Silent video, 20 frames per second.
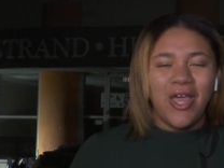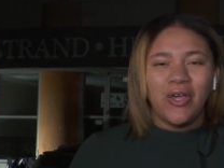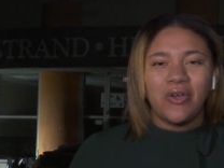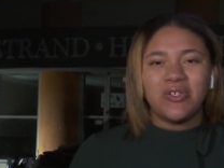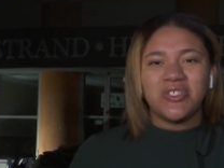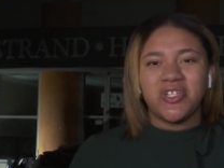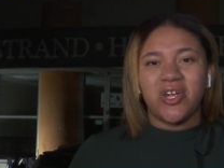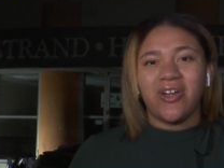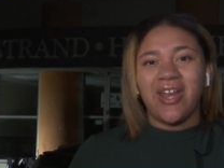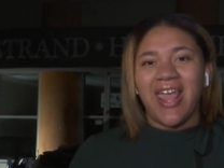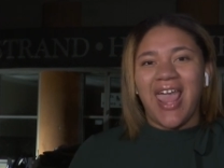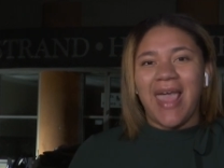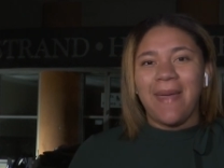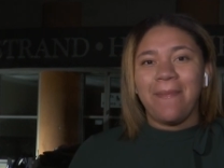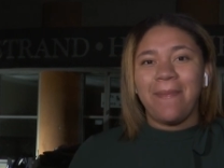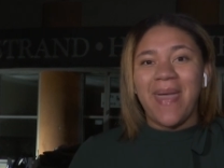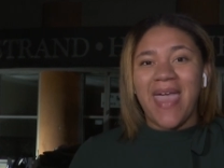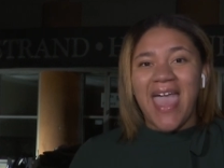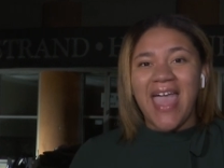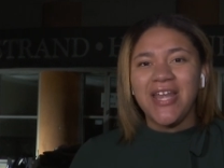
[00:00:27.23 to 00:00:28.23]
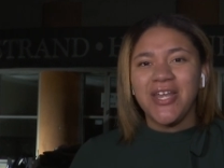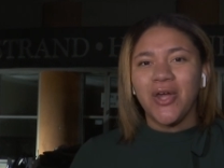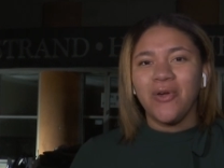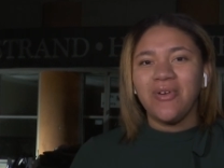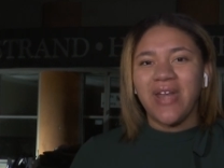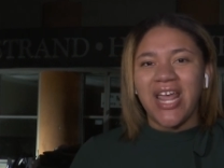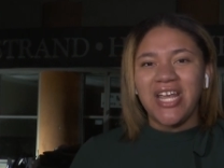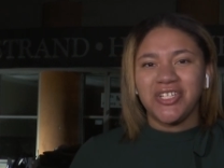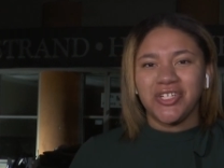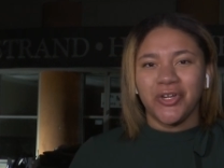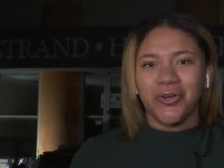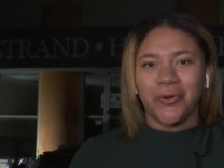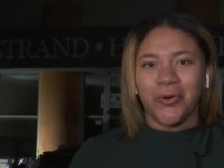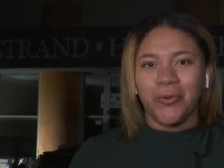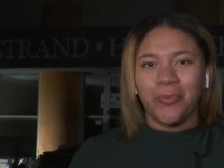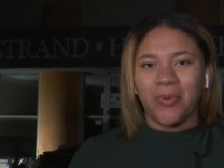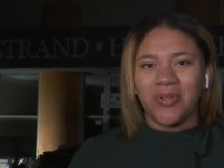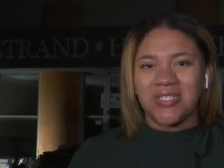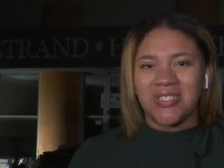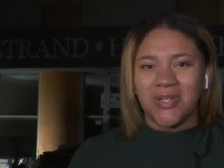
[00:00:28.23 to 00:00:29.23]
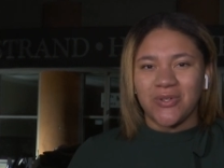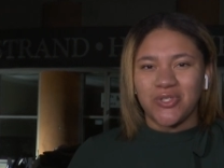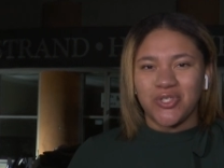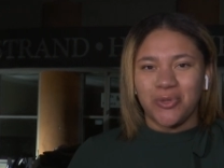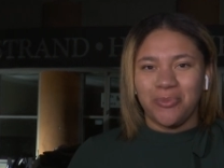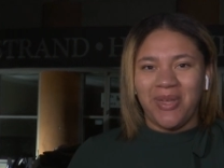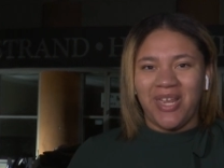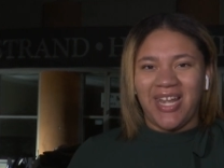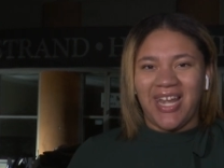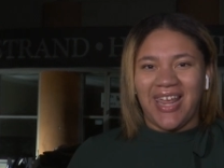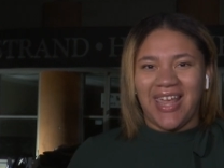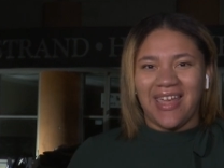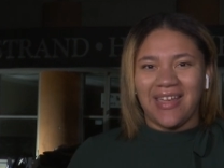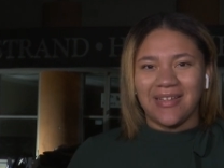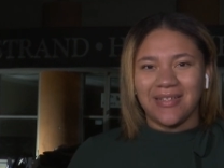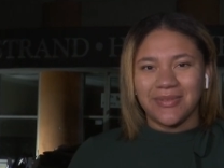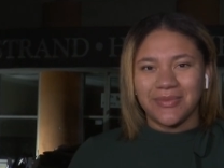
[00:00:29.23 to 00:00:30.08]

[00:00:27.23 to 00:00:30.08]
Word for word: who started a pet donation group on social media.